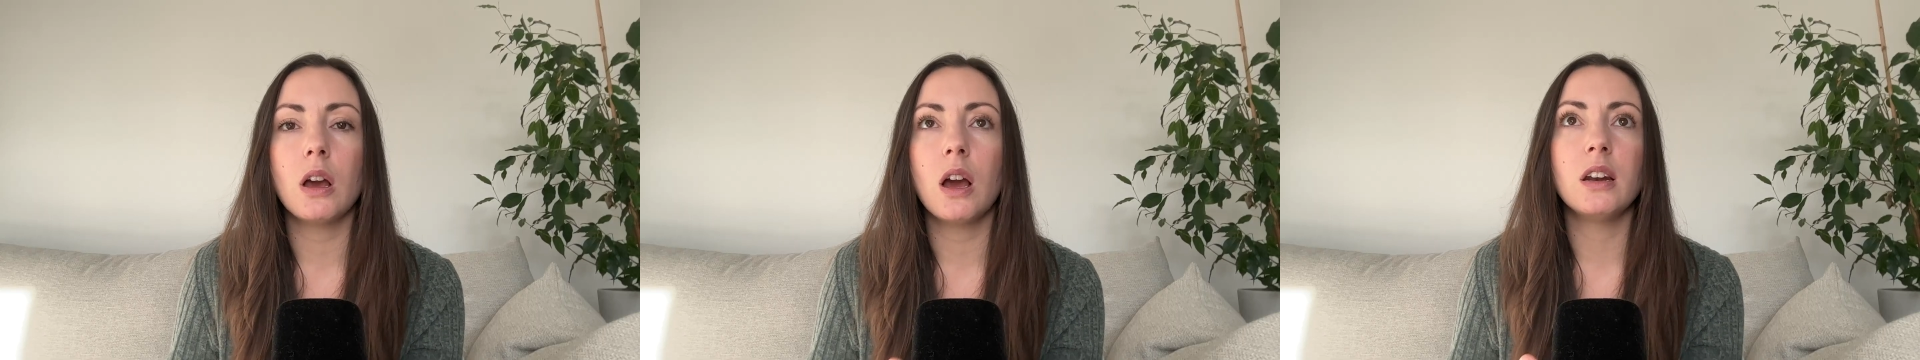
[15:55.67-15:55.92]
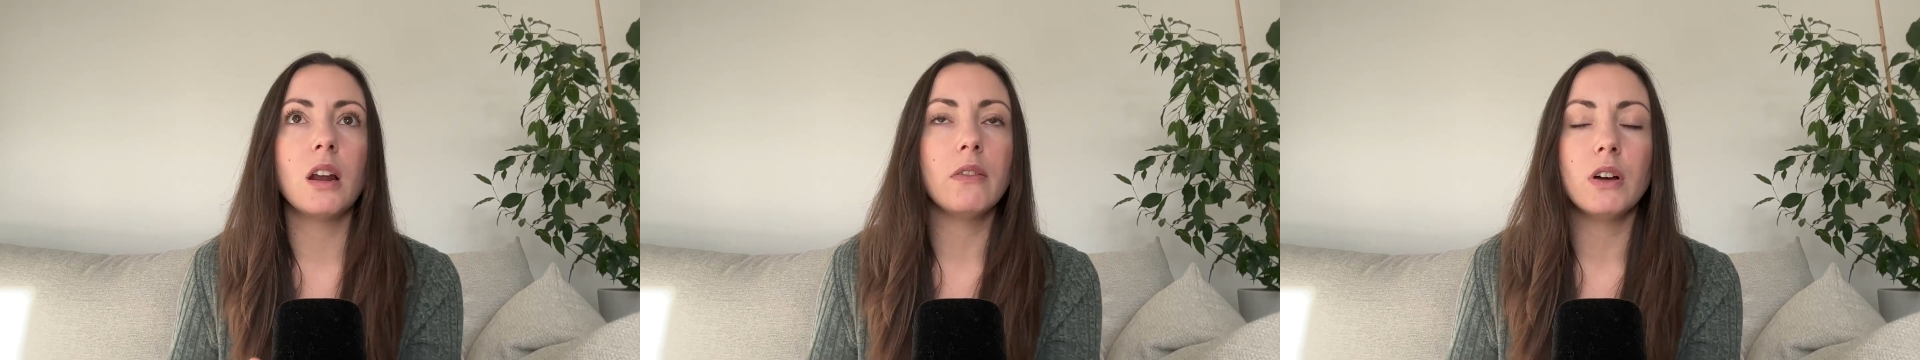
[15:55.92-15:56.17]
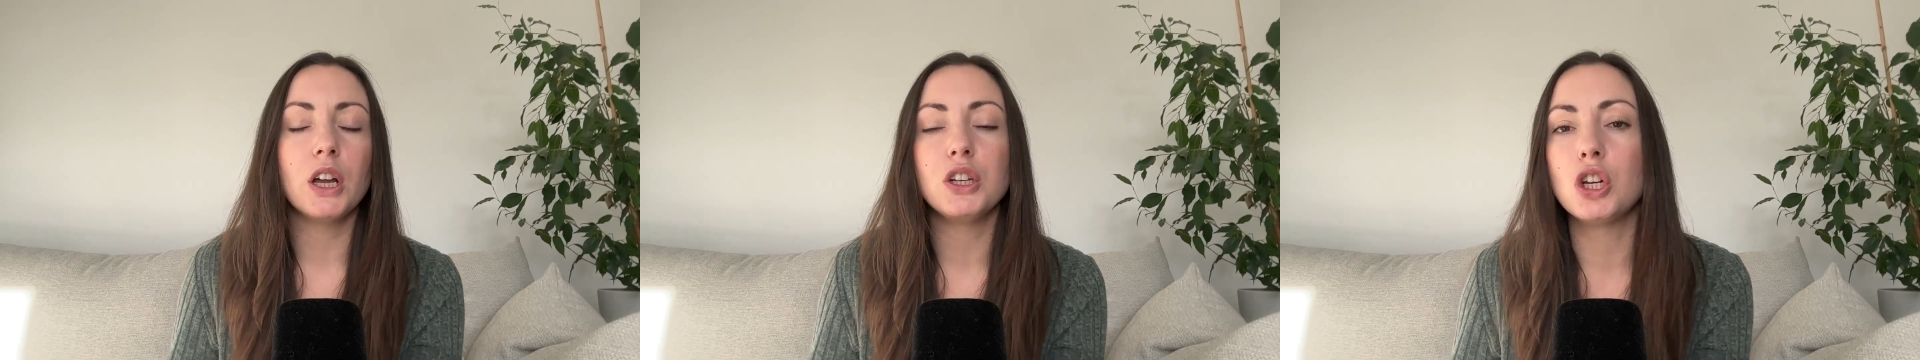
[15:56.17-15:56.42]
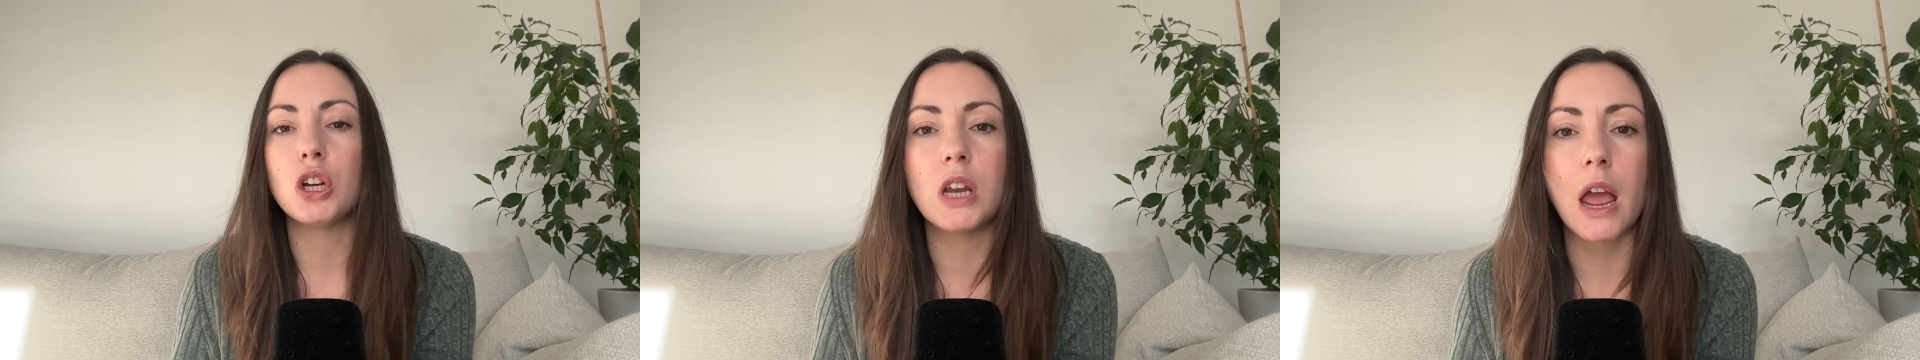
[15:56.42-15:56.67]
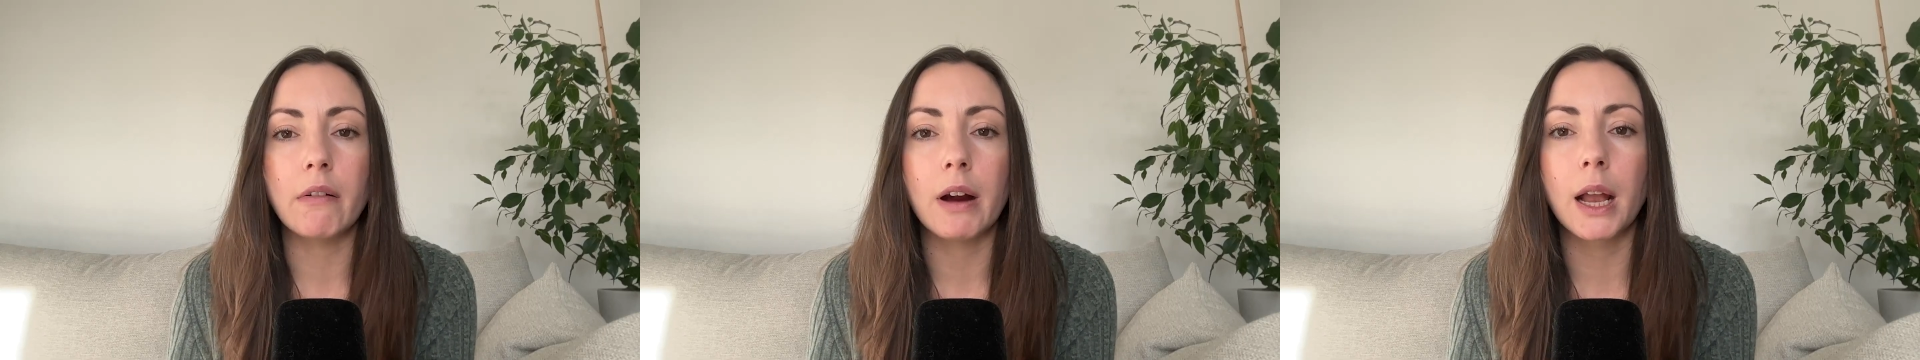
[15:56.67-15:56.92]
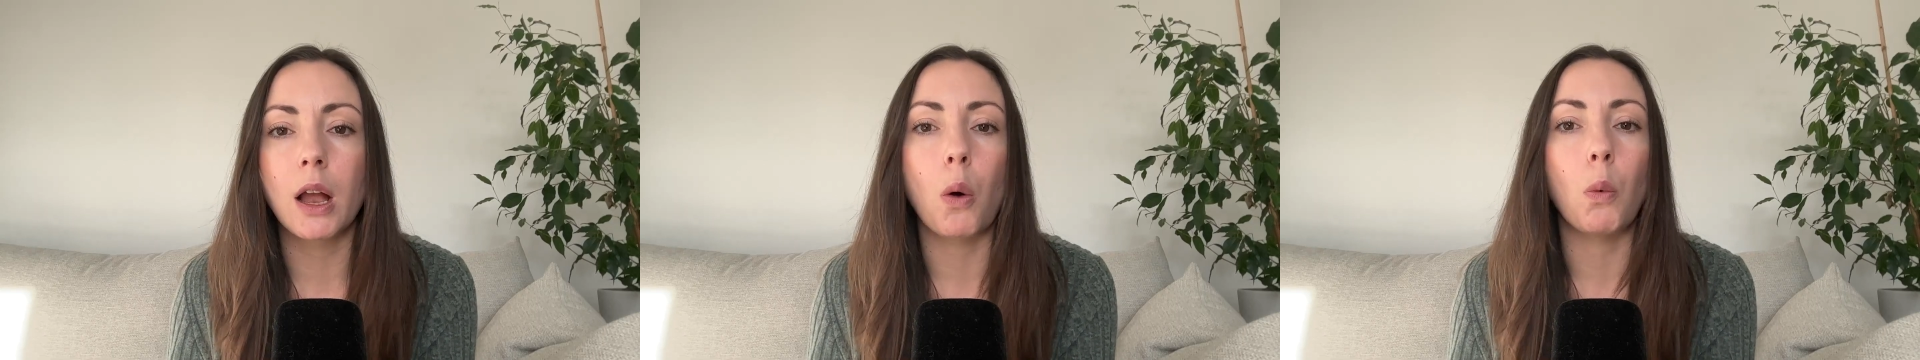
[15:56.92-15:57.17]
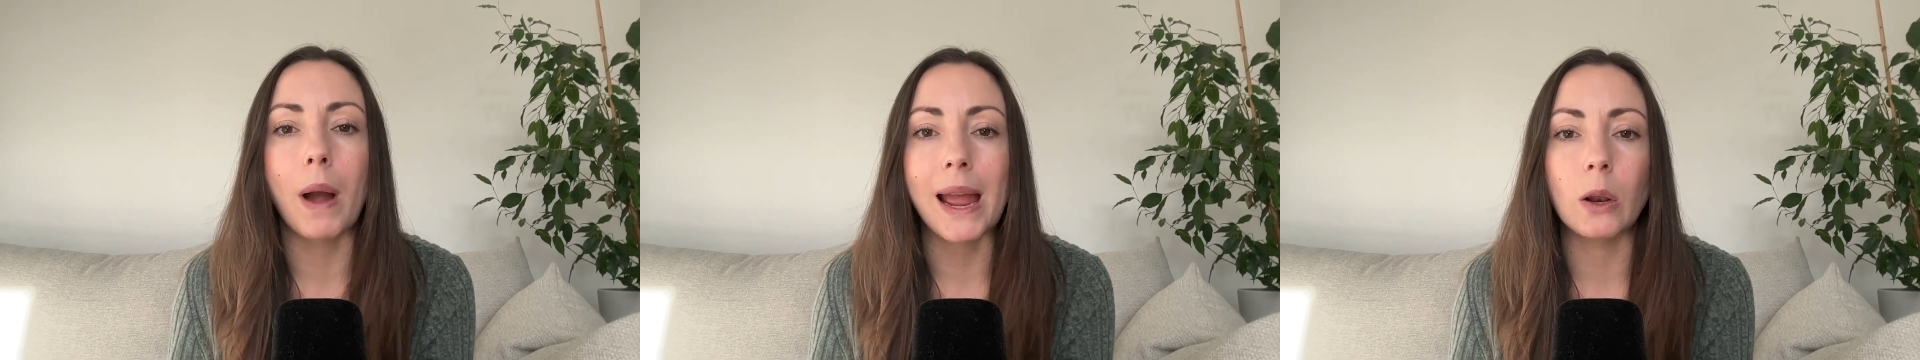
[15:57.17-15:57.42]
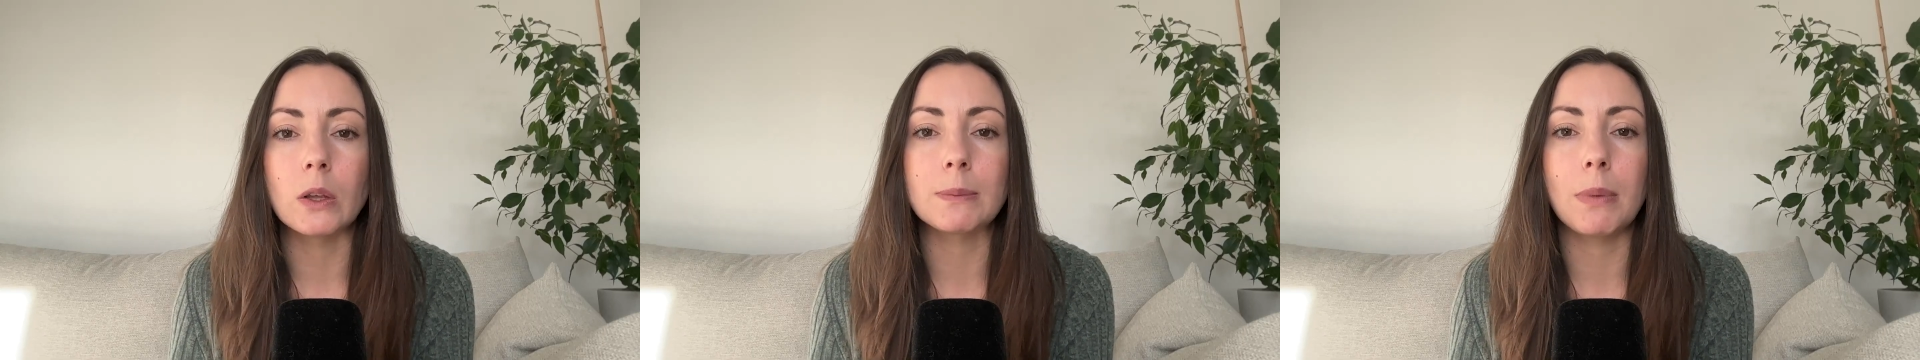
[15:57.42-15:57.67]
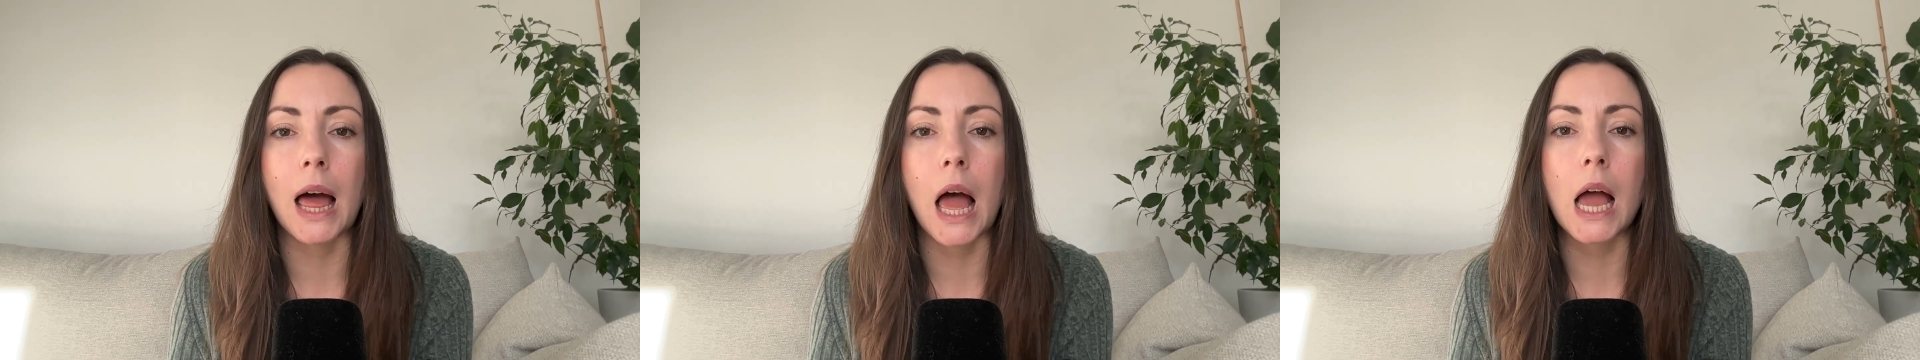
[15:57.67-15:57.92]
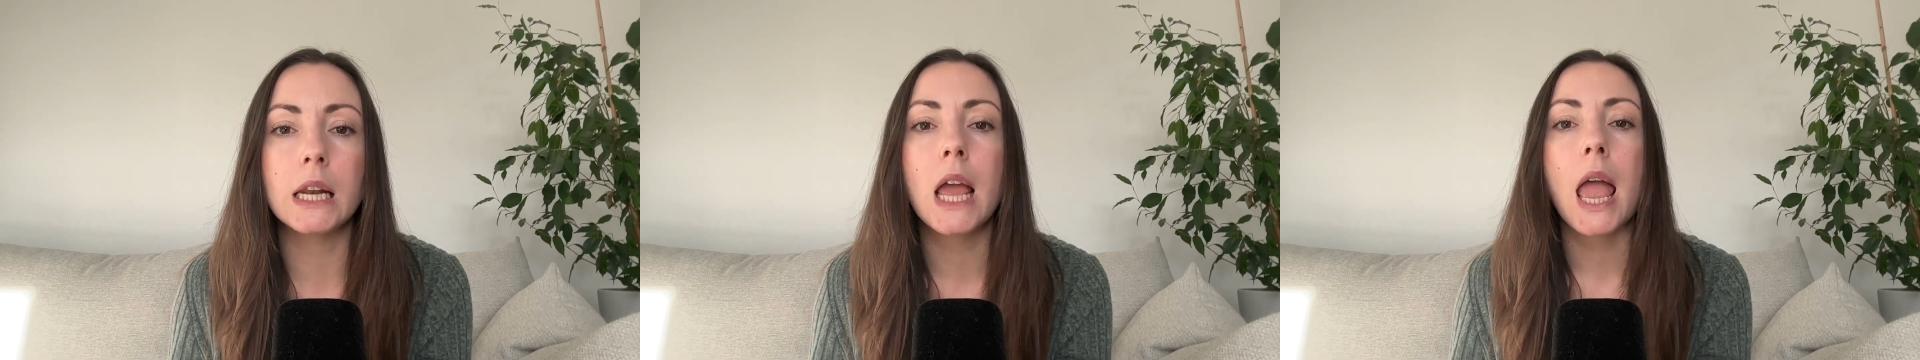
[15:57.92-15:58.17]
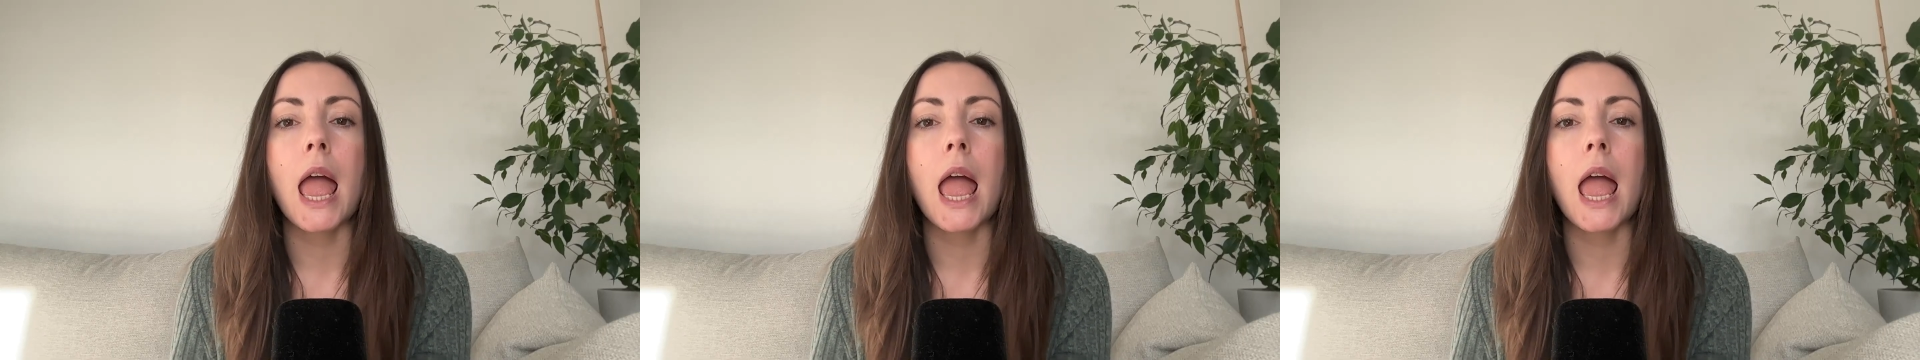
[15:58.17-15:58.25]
another generic weight loss plan.